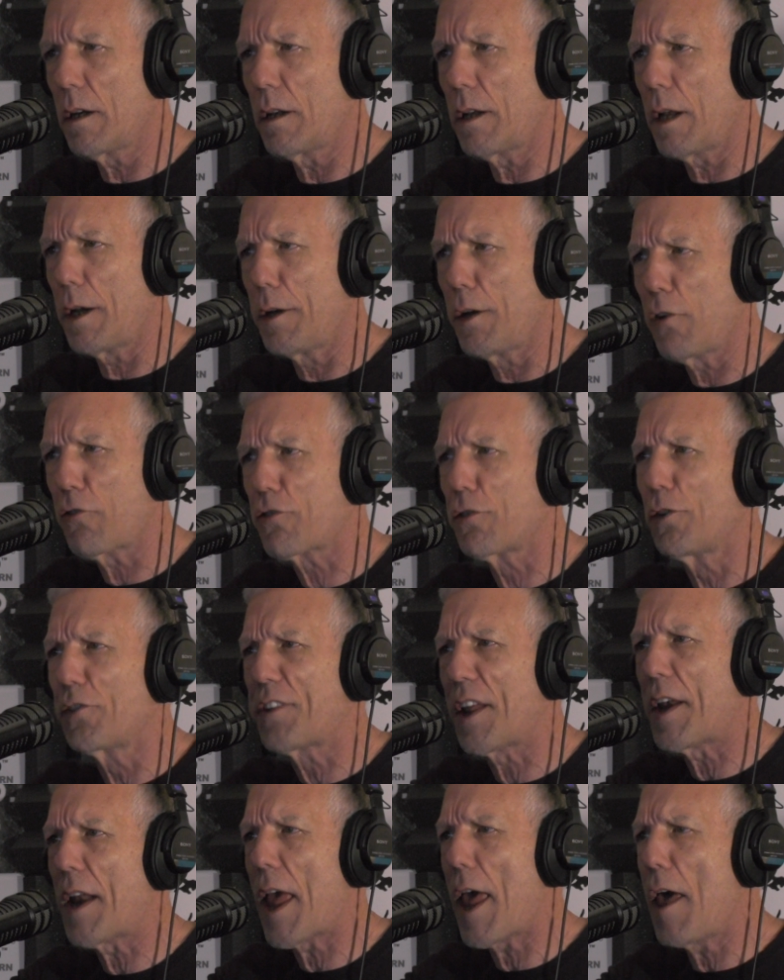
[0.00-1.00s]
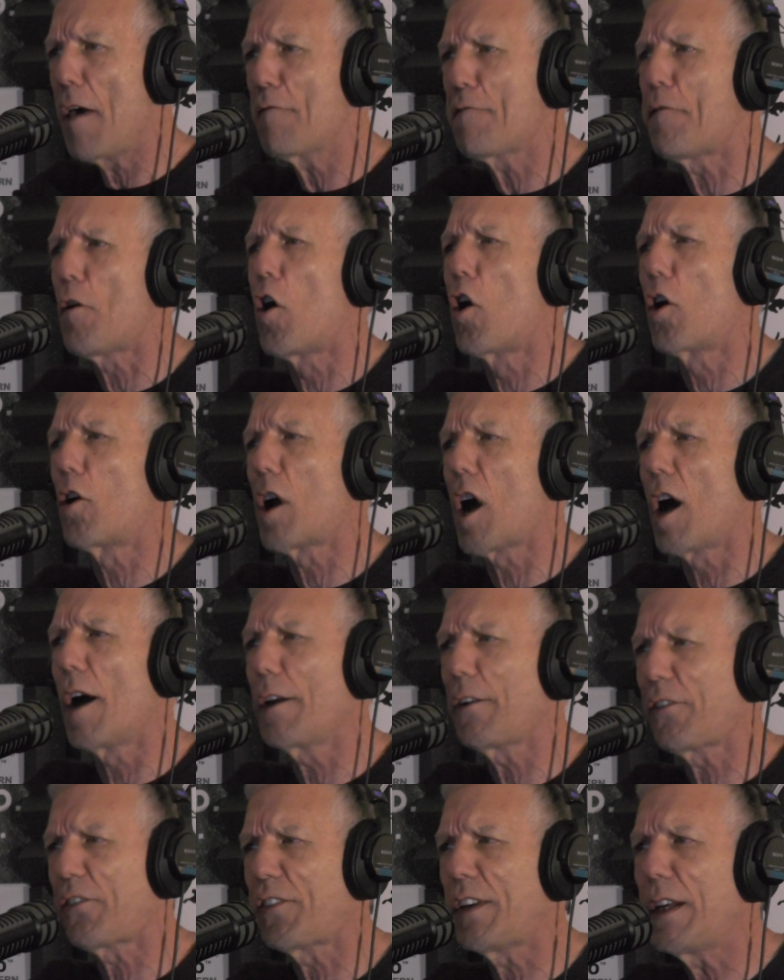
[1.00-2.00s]
initials, then
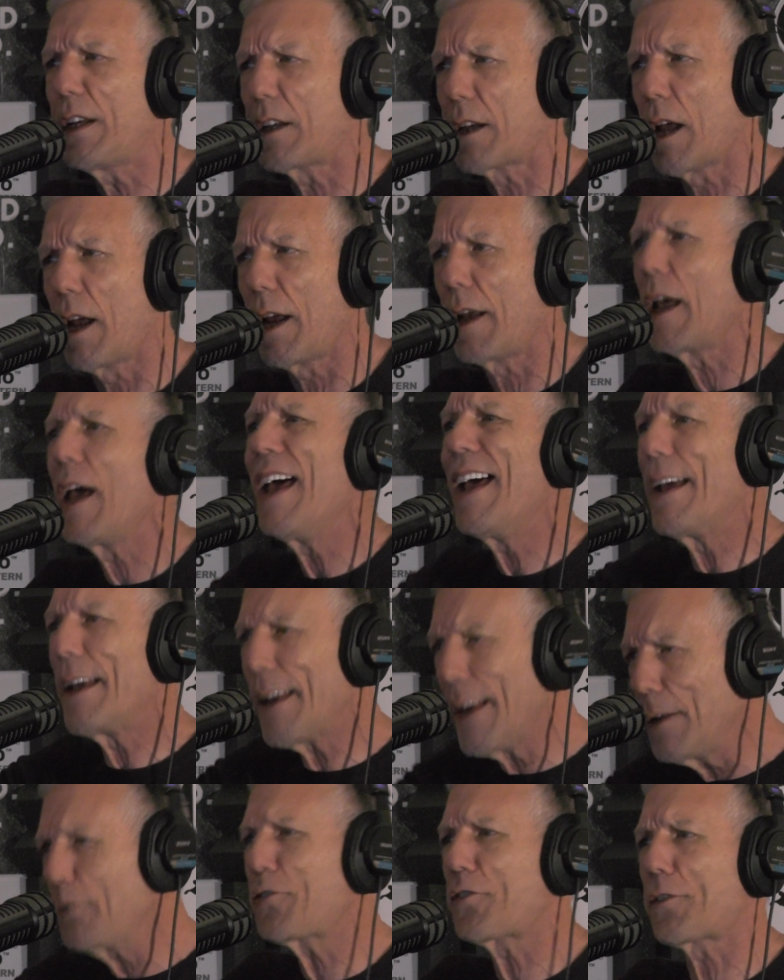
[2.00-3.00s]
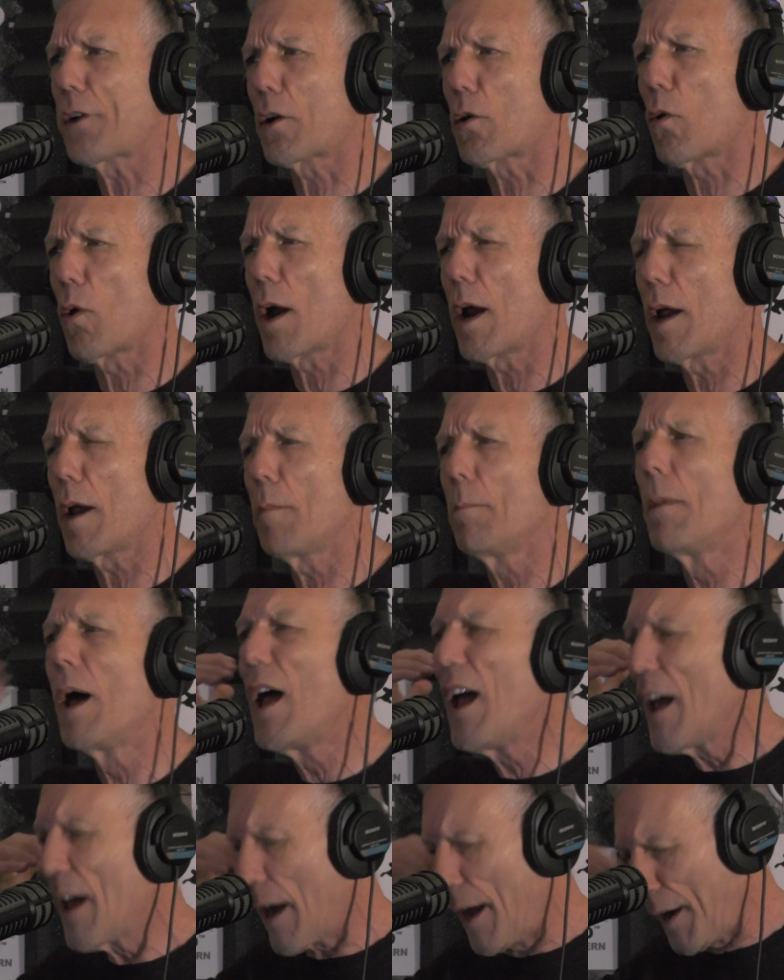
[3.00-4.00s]
FRICK, Instagram,
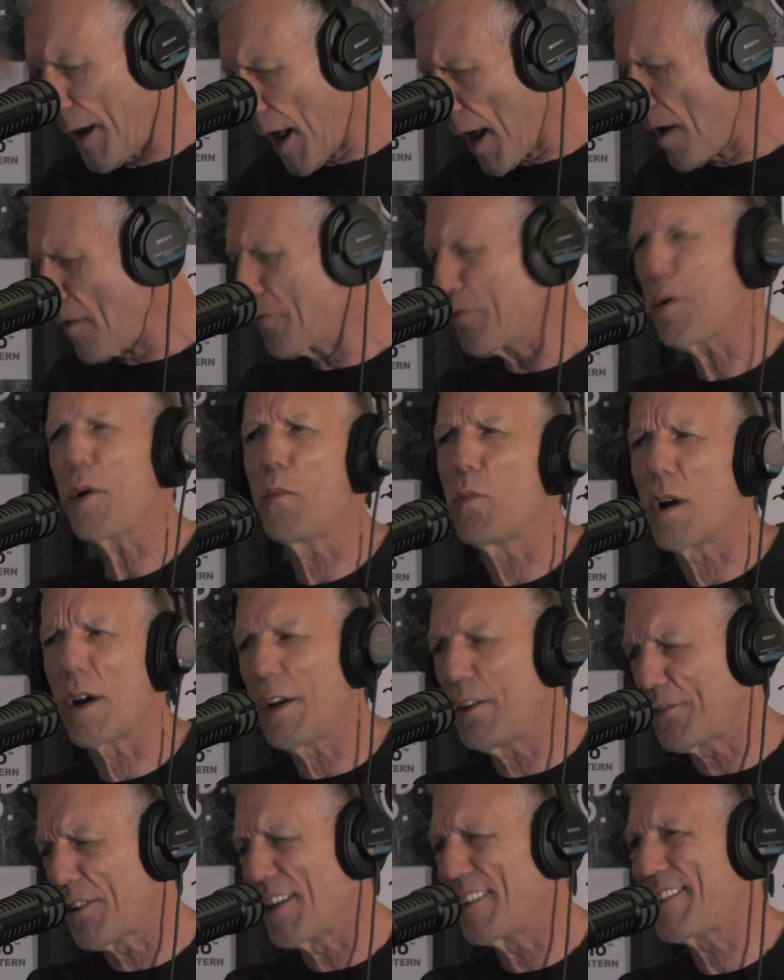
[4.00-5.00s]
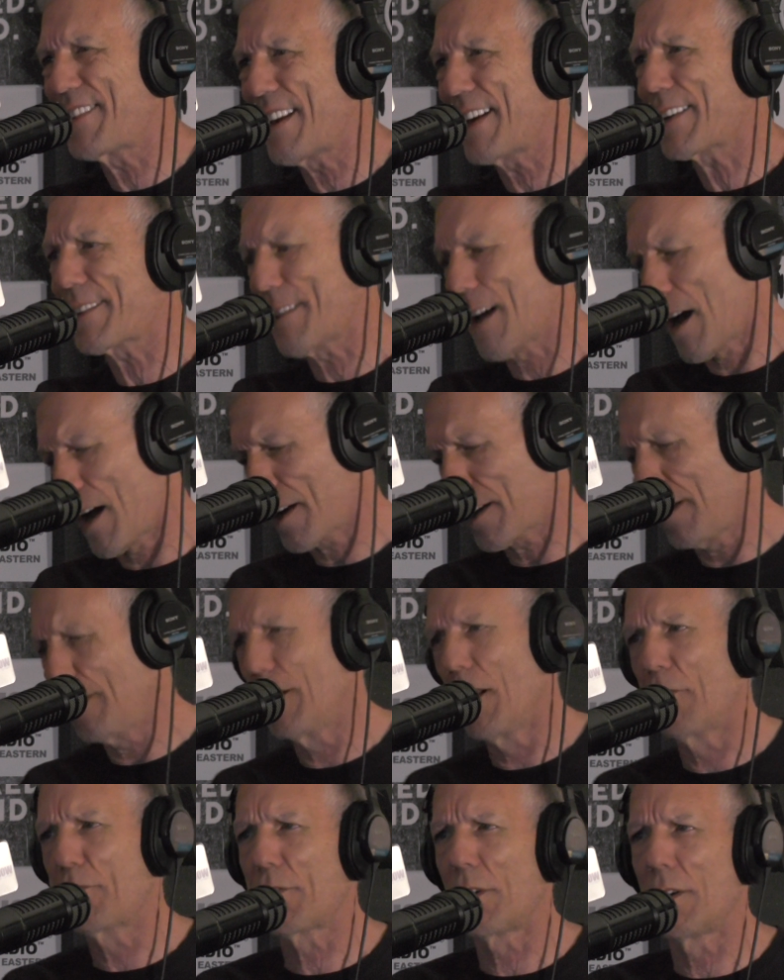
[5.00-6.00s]
and everywhere. He's on TikTok. He
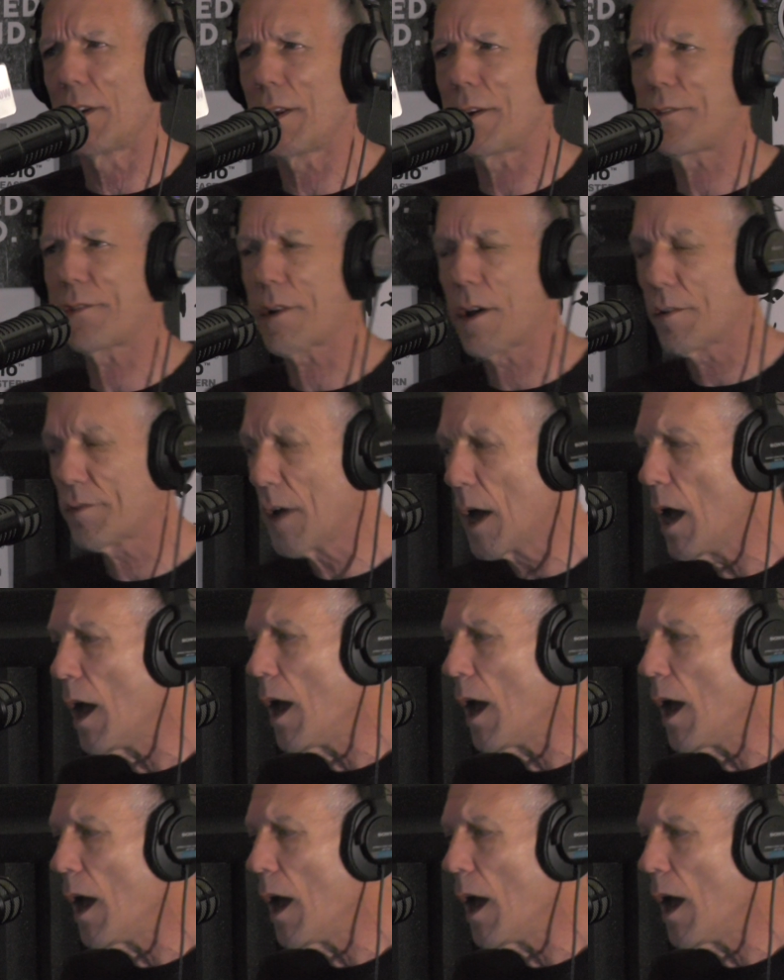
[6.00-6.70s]
loves all that stuff.